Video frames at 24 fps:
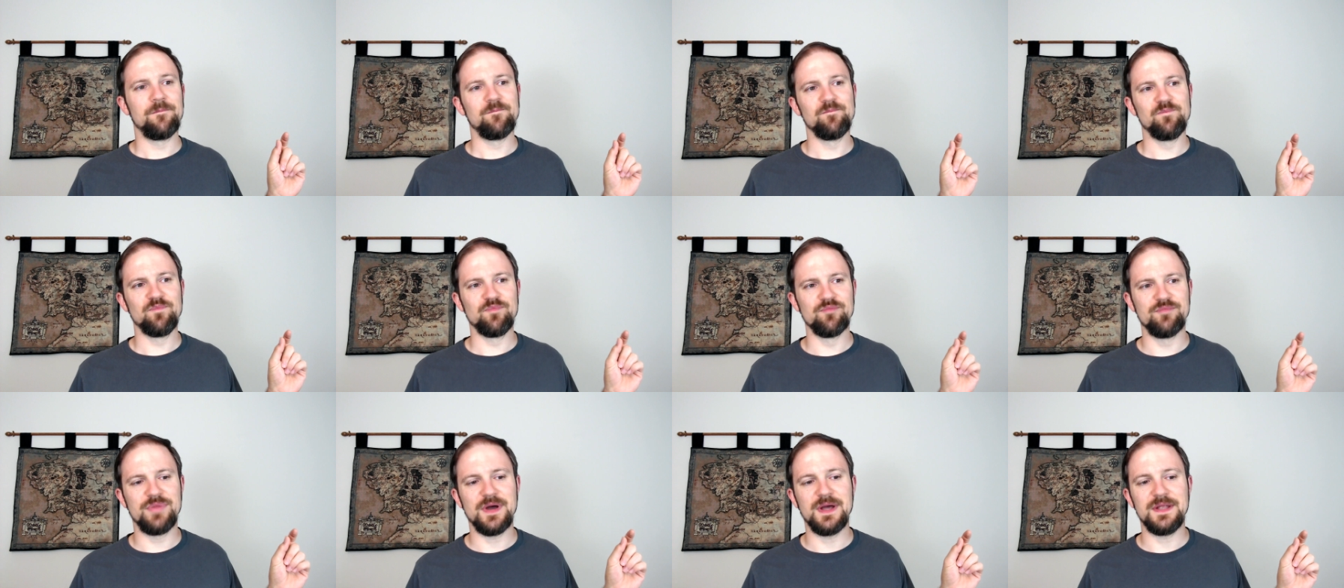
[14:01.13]

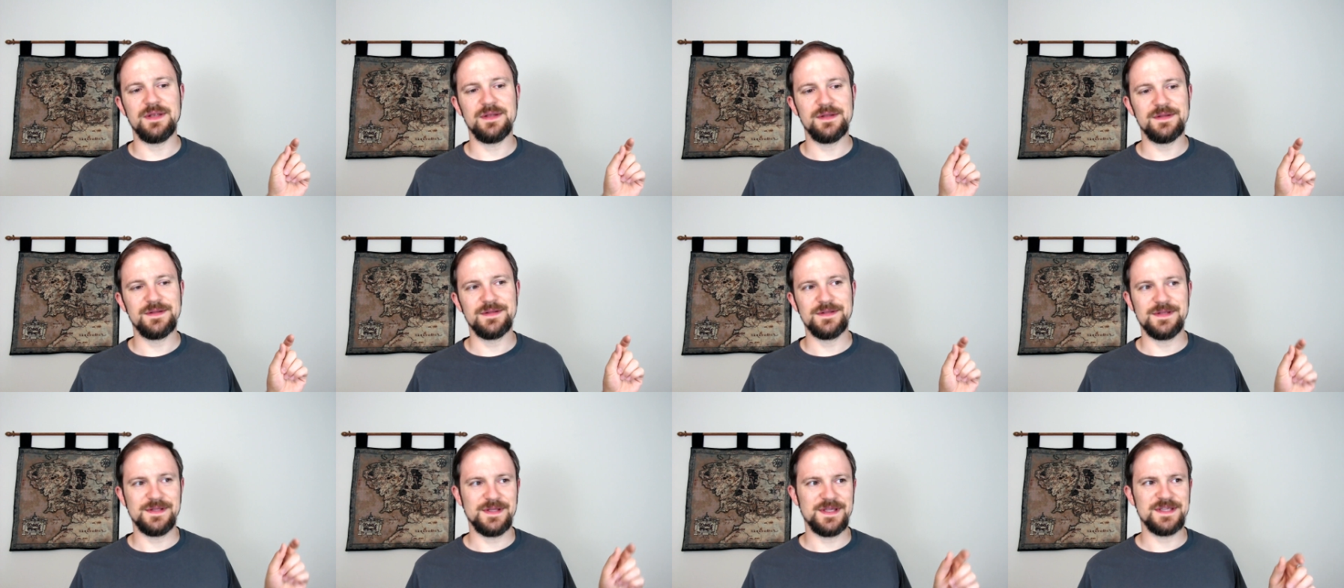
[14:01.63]
but
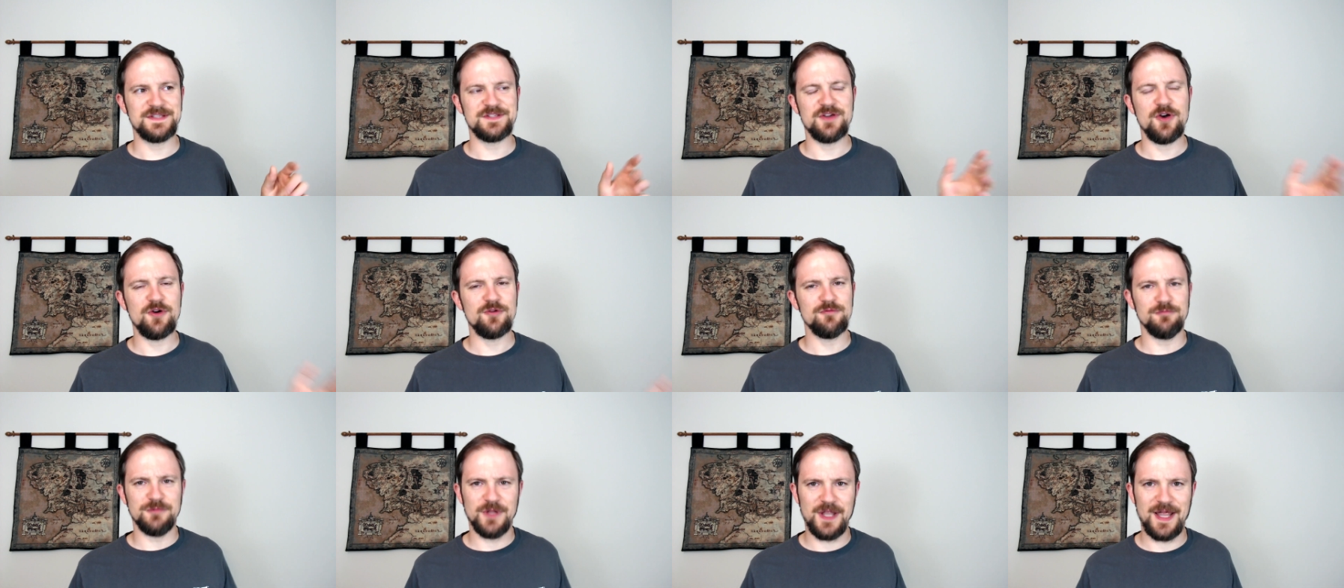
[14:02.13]
his
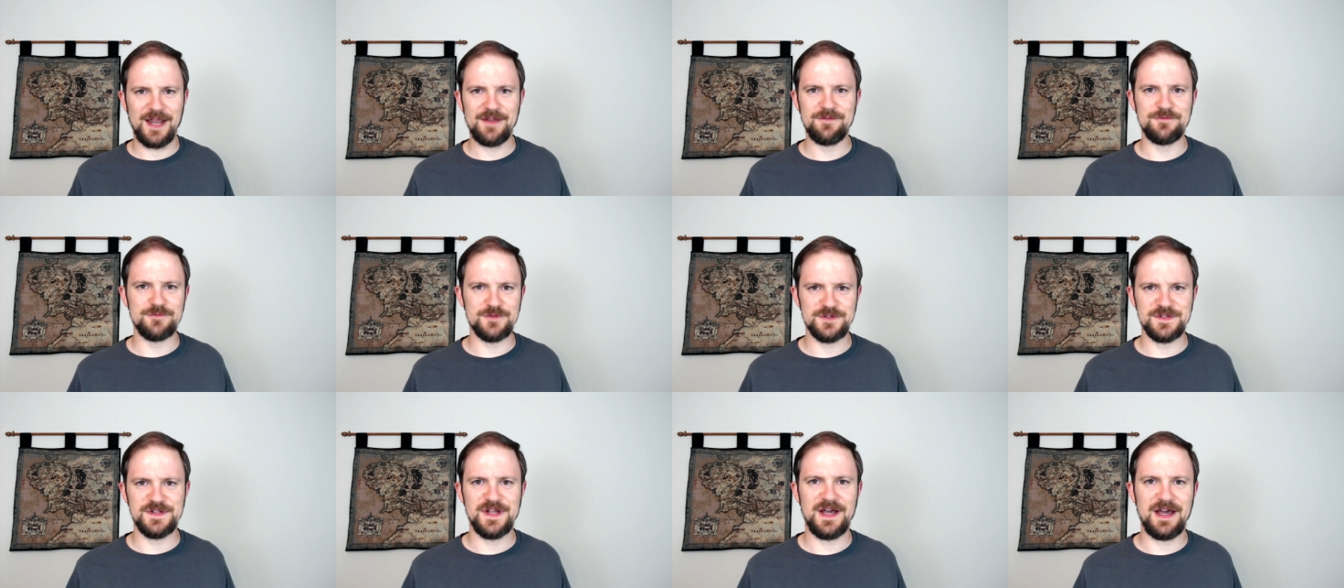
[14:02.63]
home
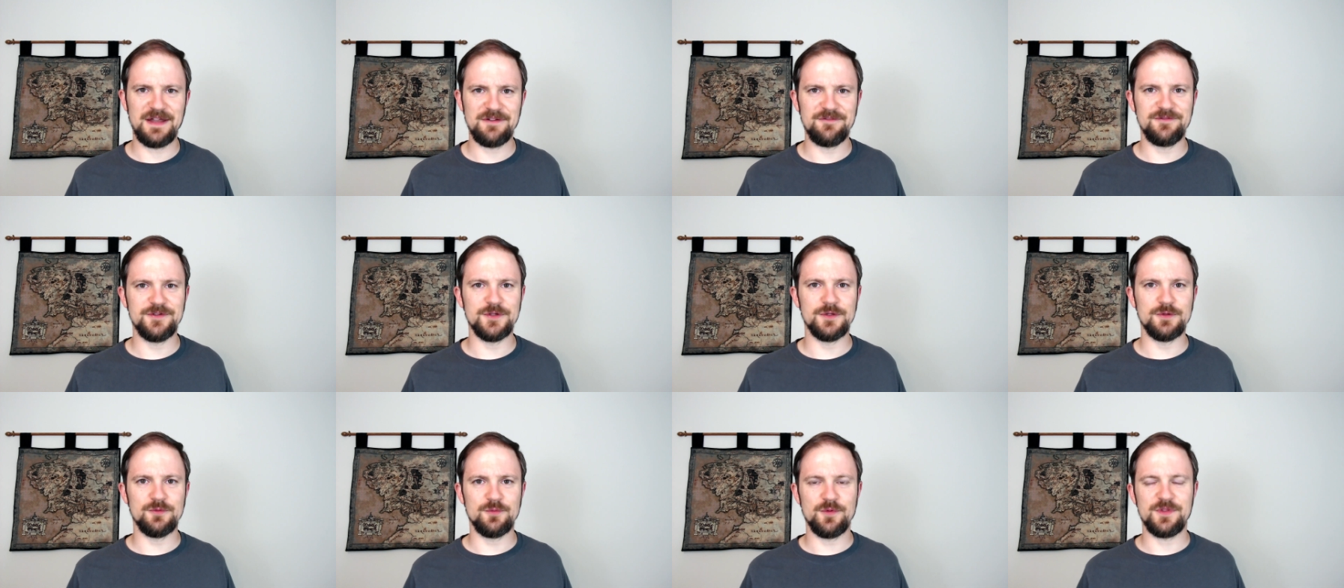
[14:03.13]
life was not
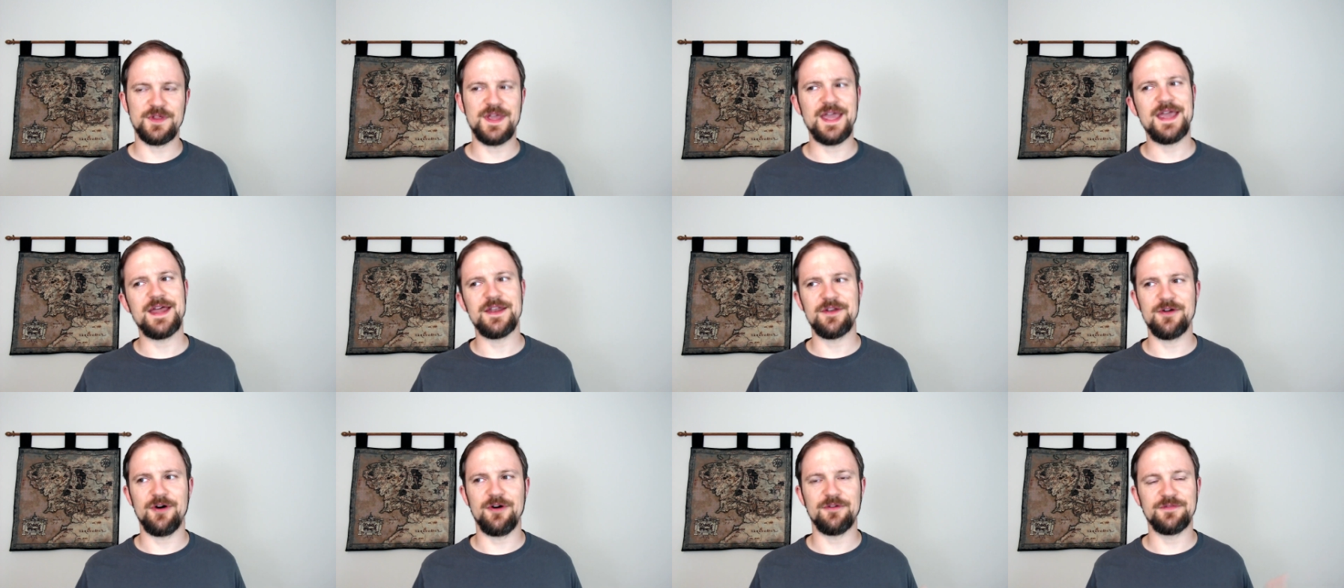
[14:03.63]
filled with
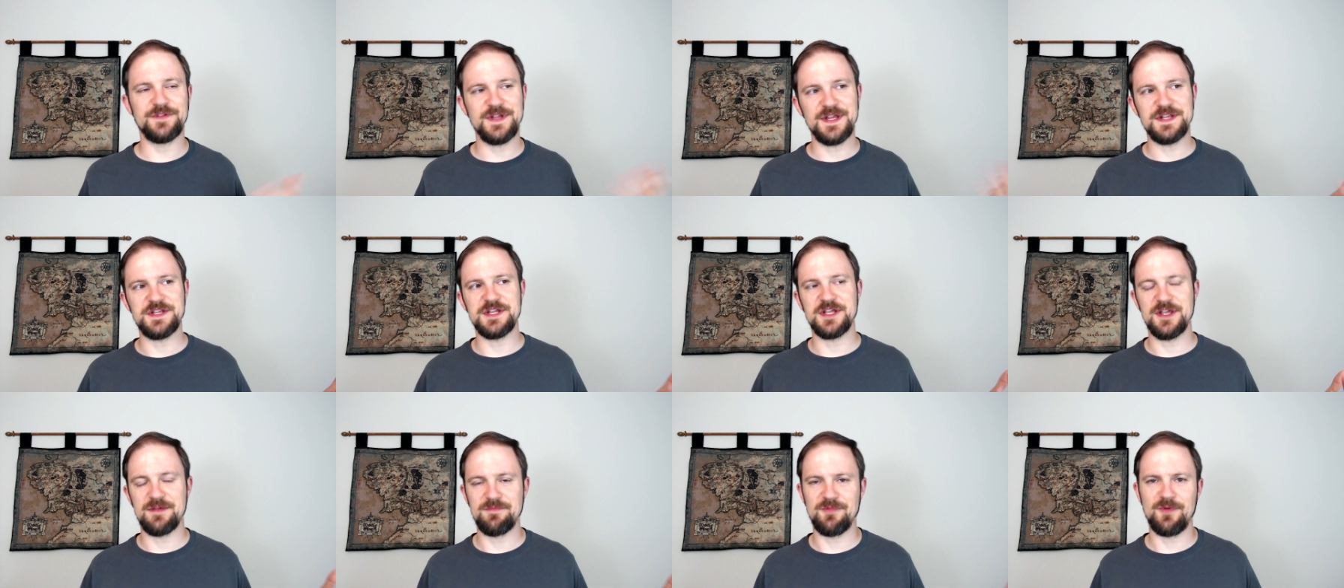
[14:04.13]
Gandalf
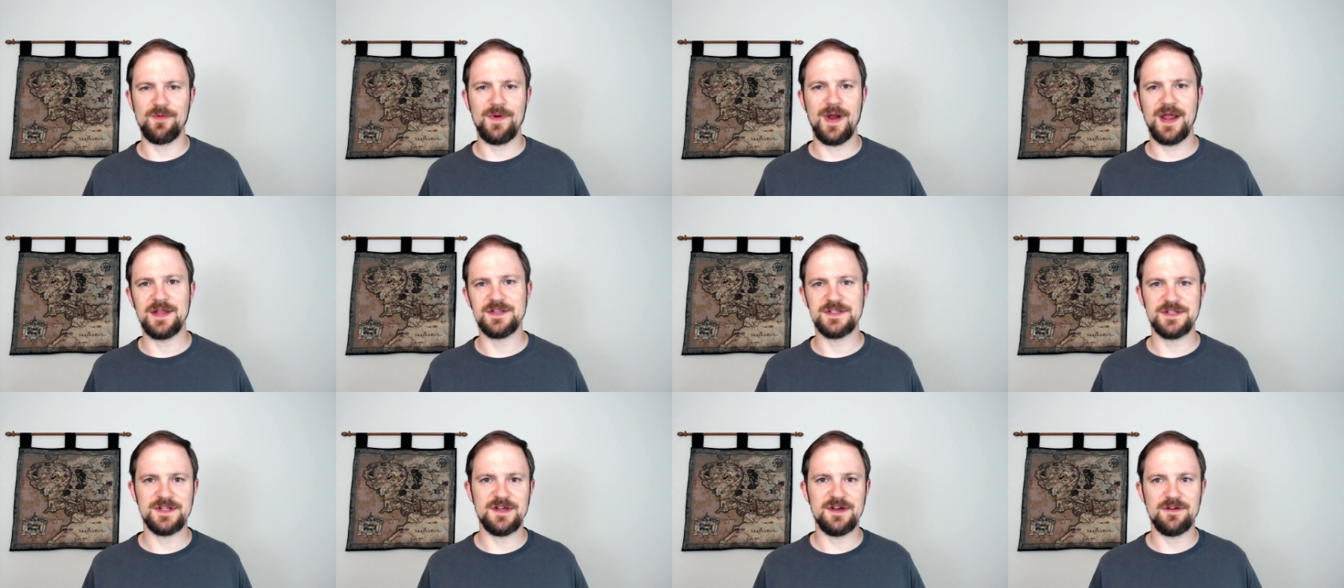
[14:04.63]
teaching him the
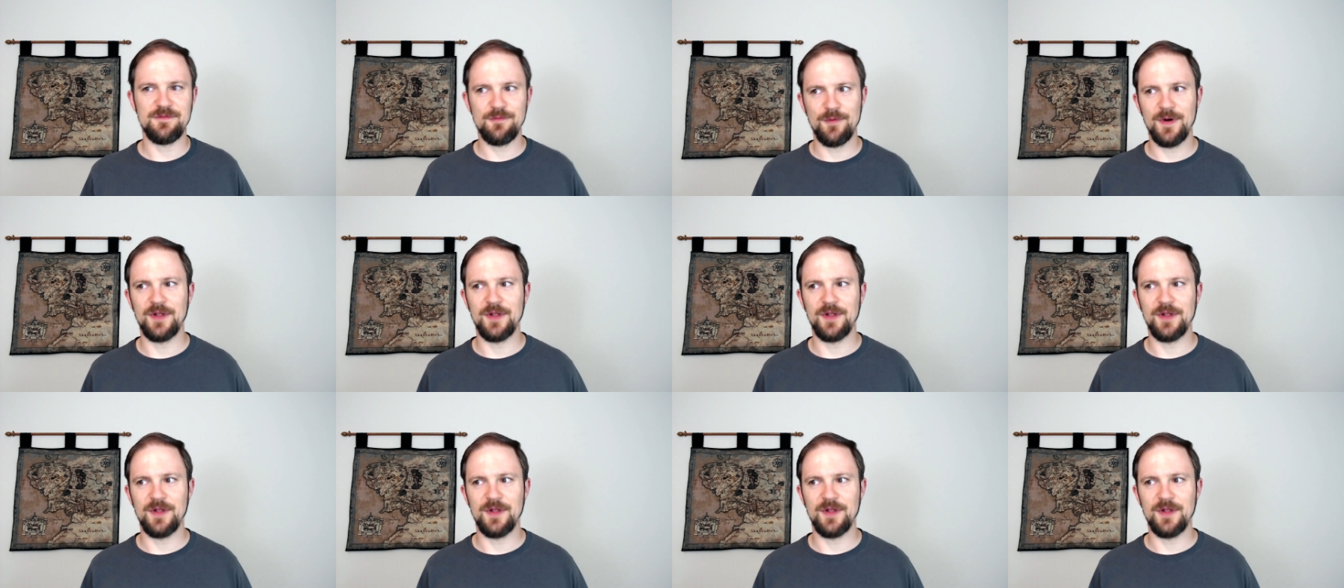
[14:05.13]
right stuff,